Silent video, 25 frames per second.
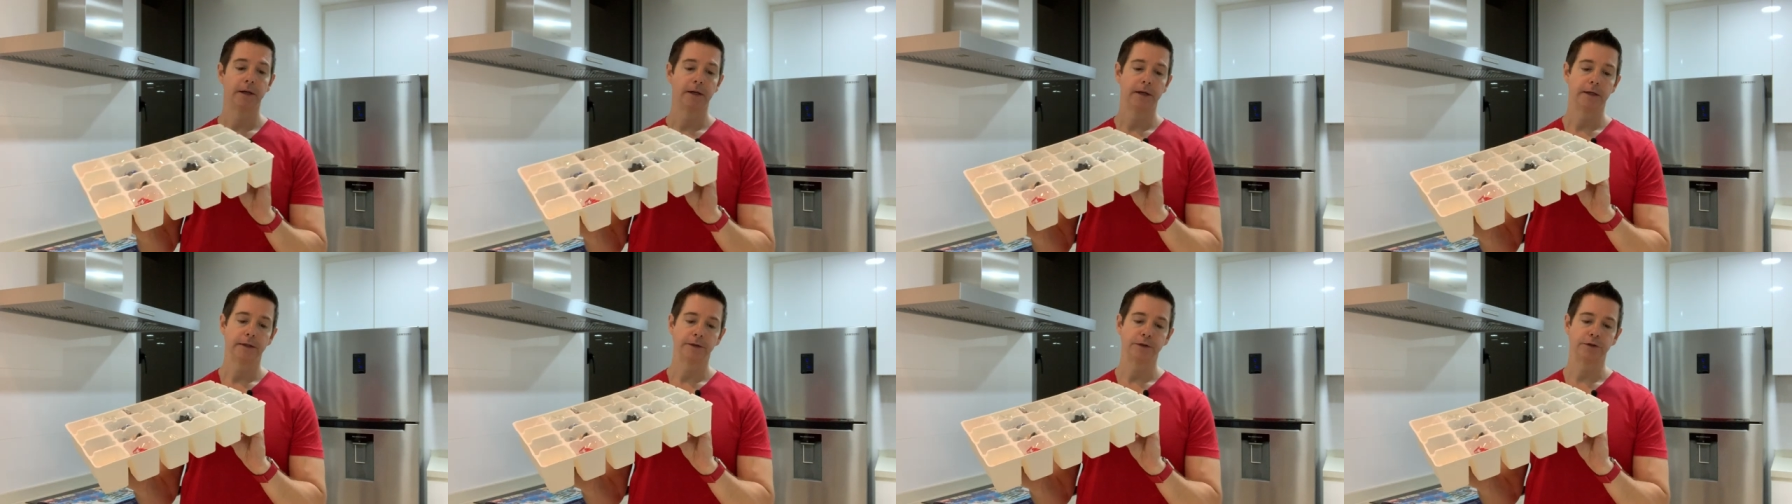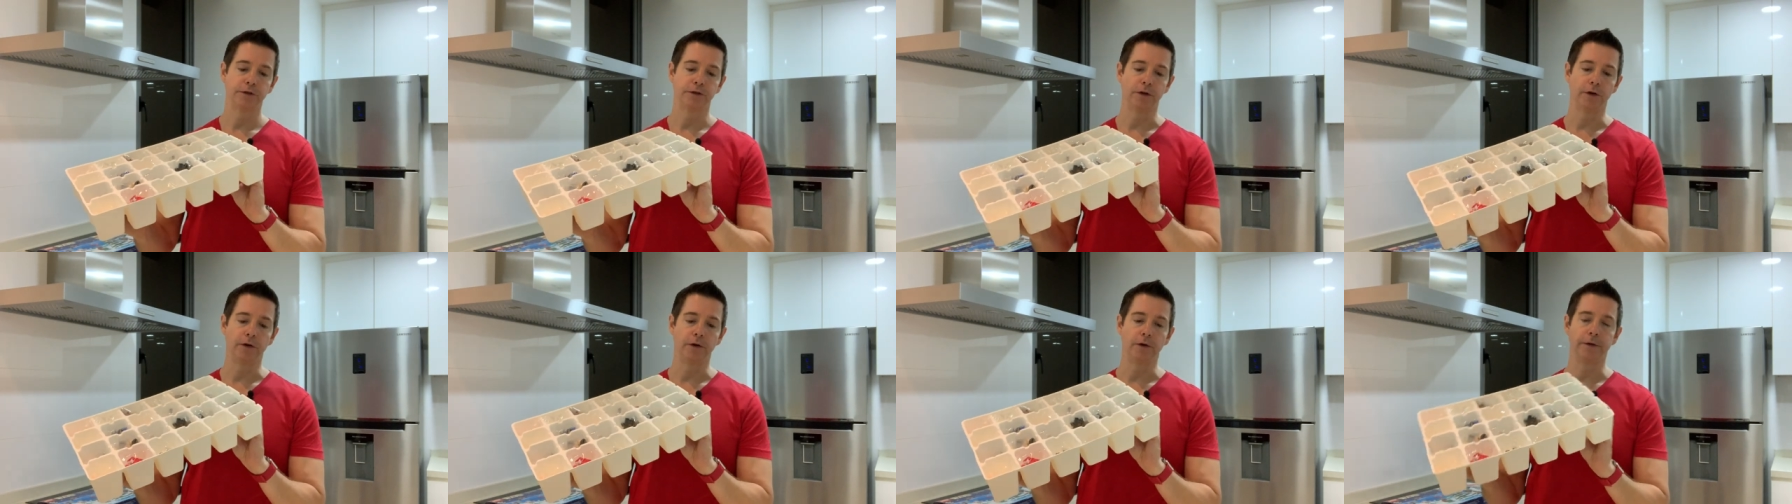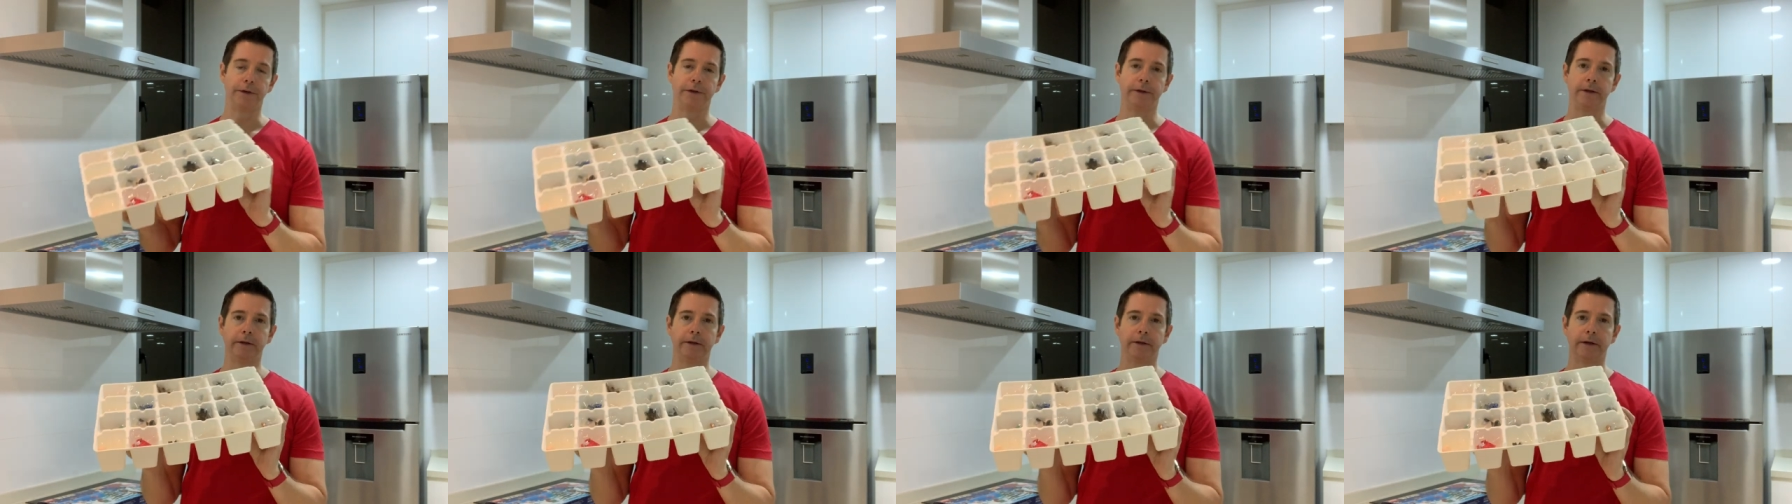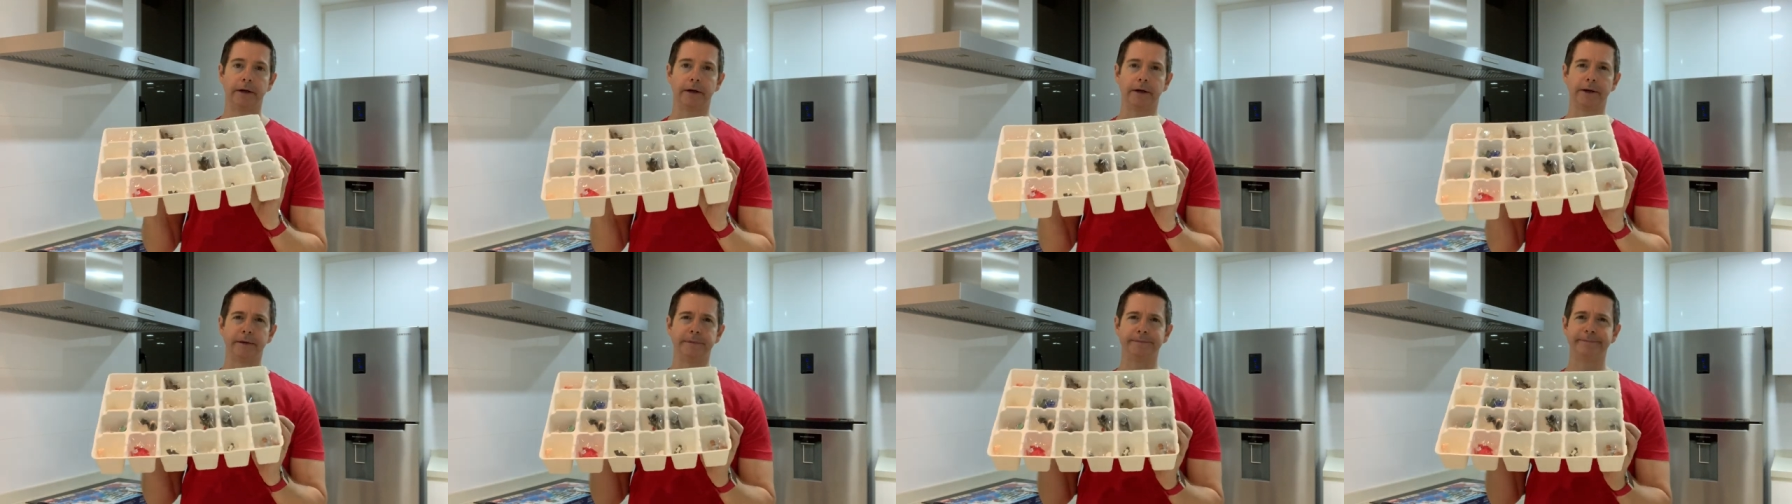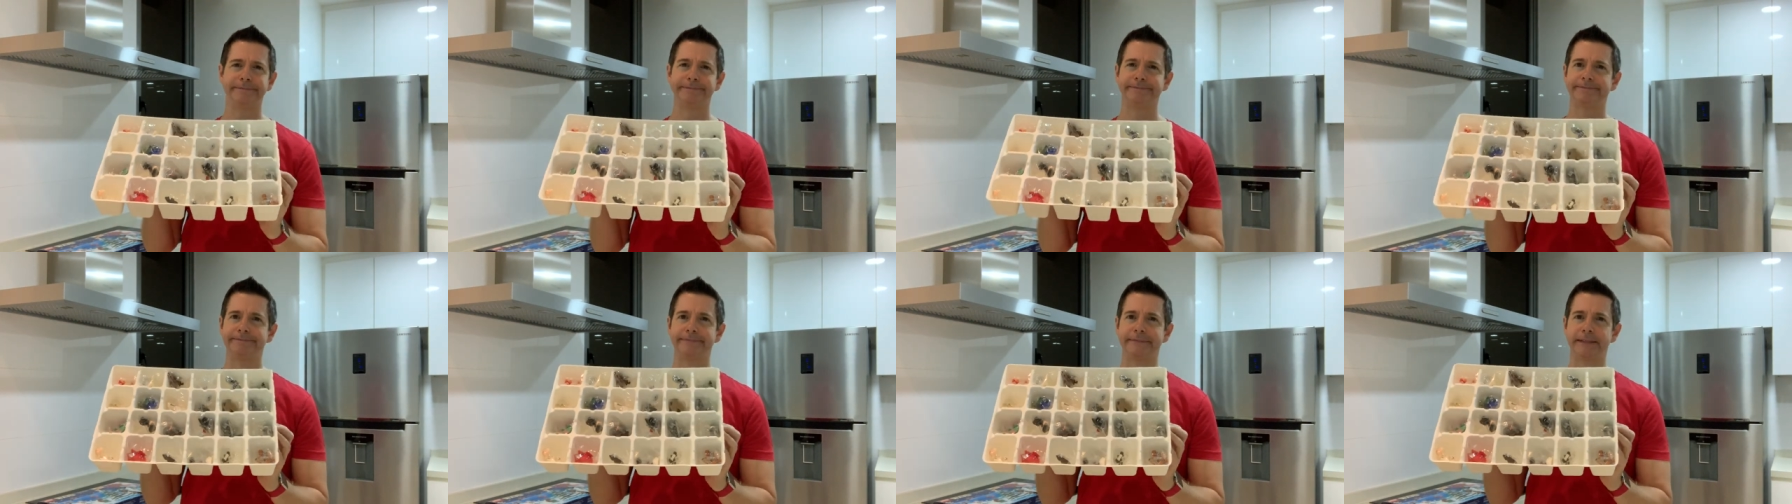So the, um,
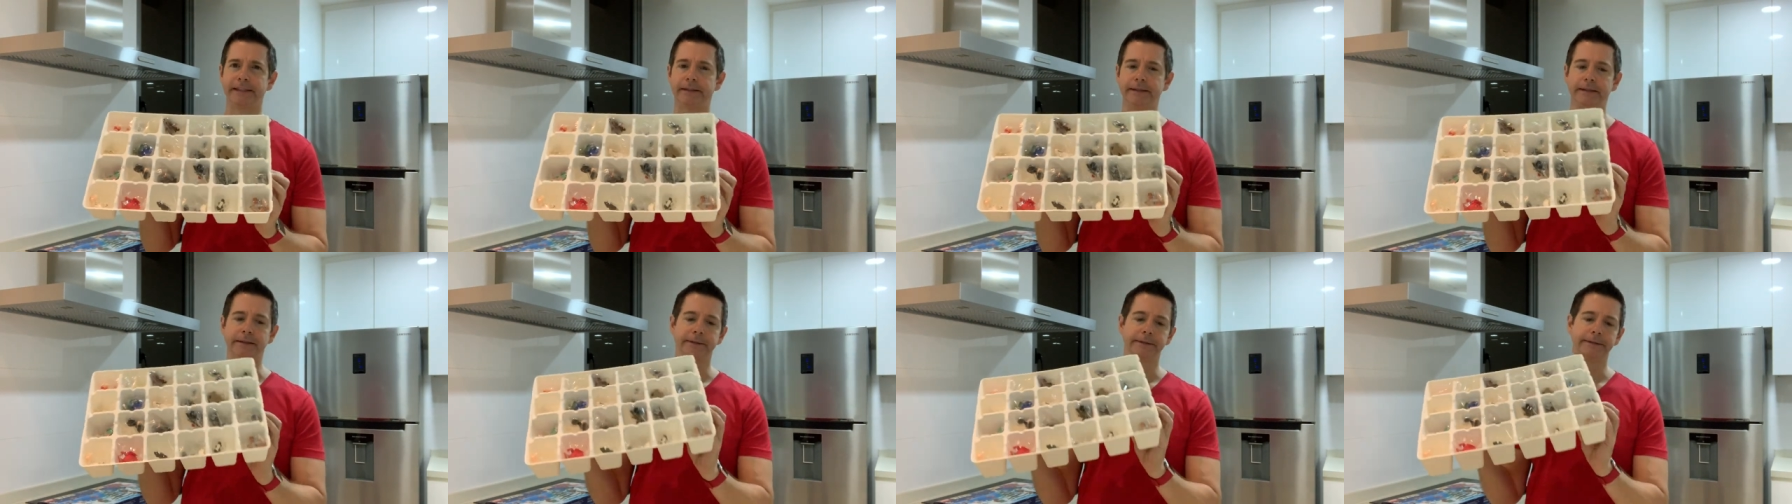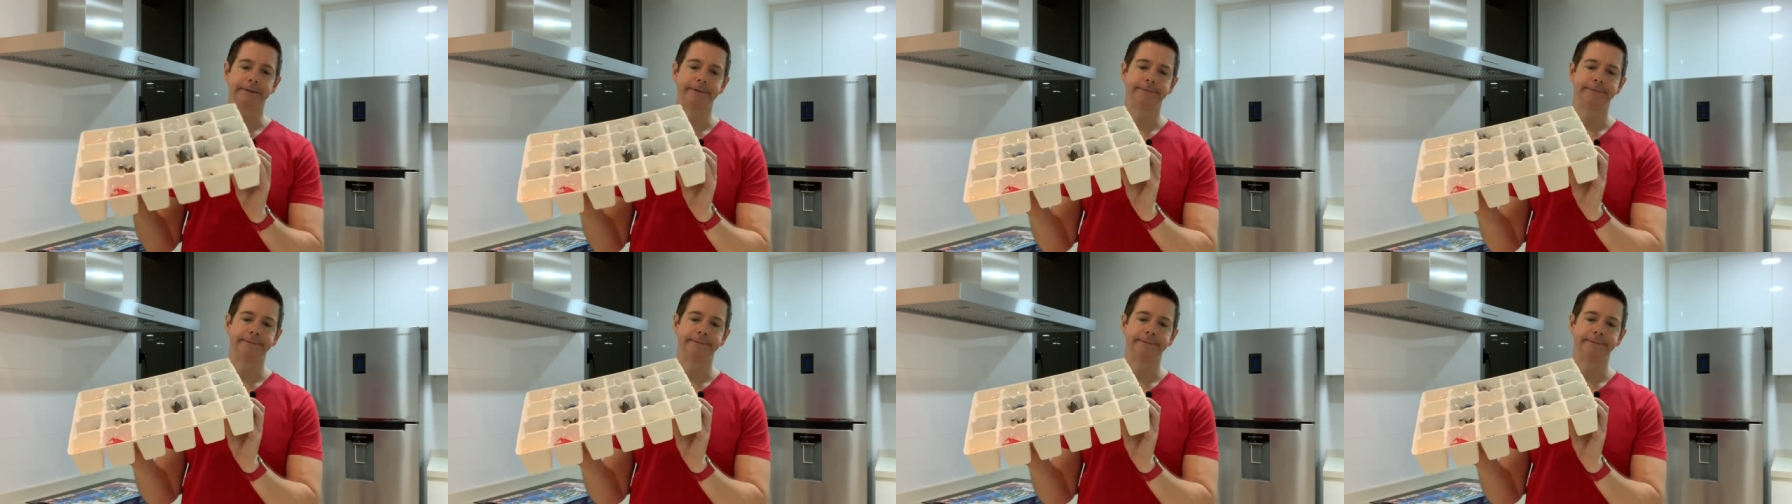the,